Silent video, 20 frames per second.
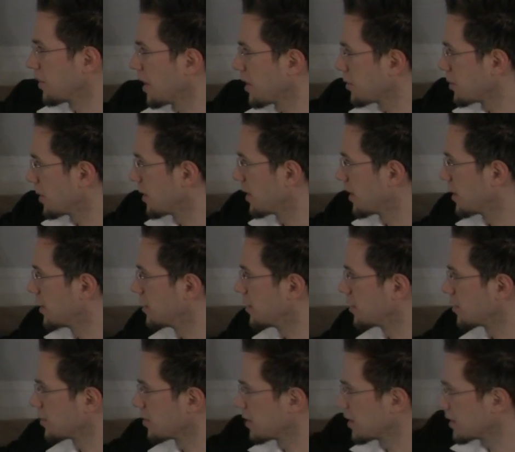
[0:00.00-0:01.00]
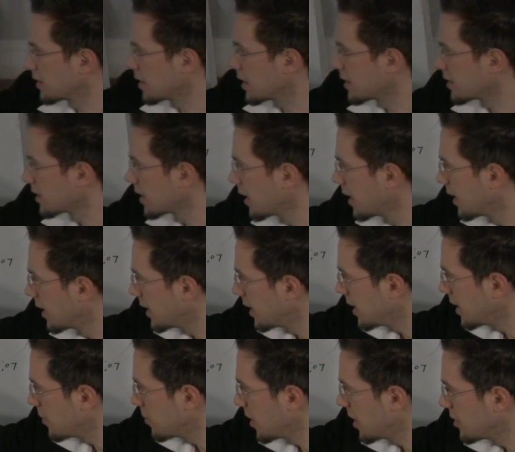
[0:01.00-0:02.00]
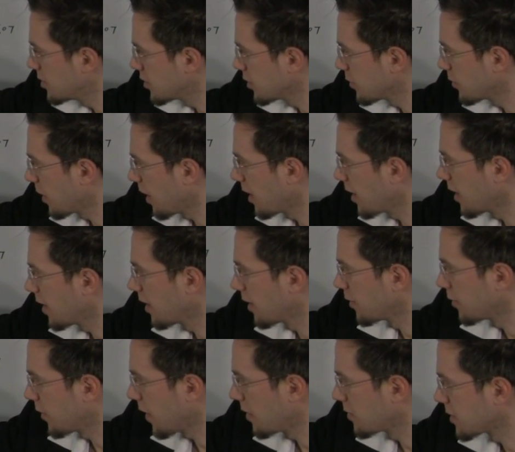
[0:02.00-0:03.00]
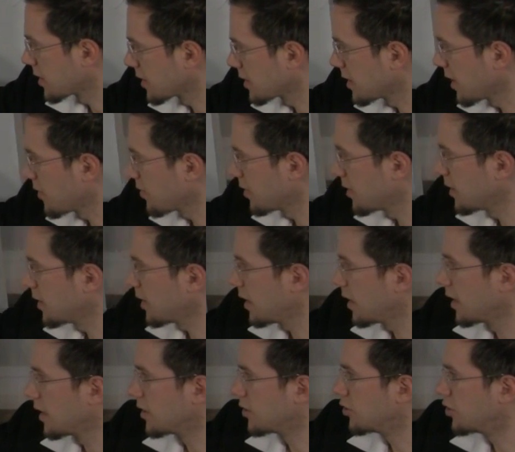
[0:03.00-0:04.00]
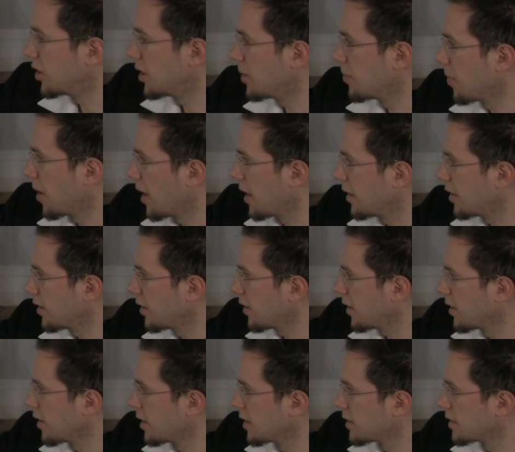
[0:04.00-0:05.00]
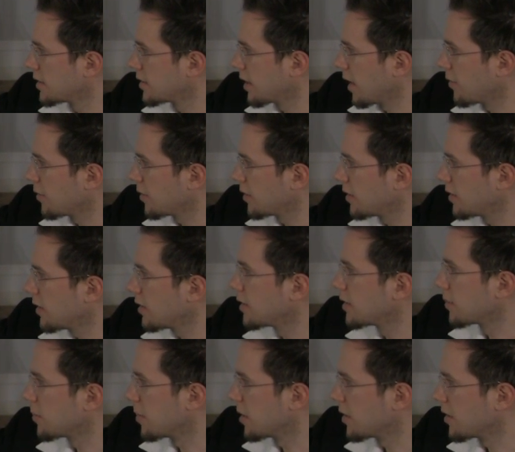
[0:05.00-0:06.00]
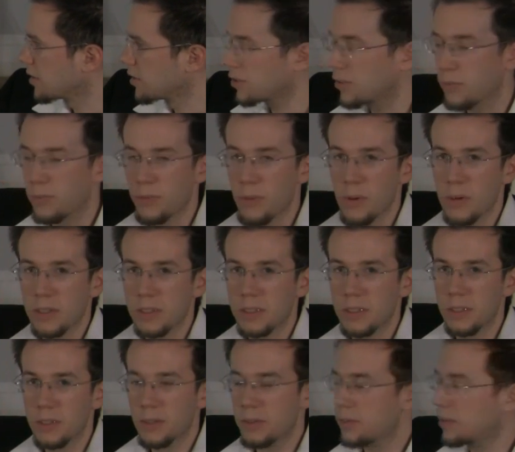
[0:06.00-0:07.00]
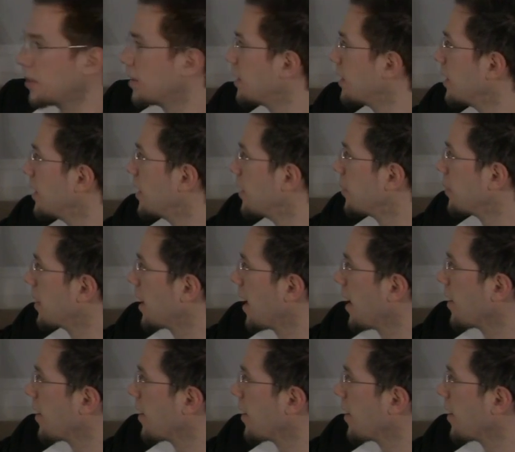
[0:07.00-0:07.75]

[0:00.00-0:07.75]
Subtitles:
so that's what you're going to do. So this is E major 5, 6, 7, G minor 7 diminished 4, 2. We